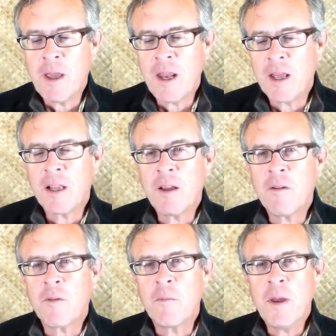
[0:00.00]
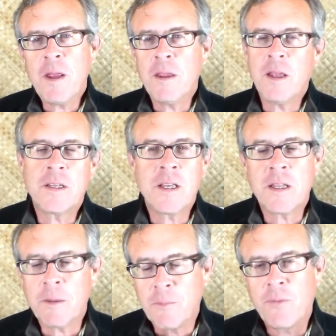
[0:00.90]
We get it clear for a minute, and then suddenly,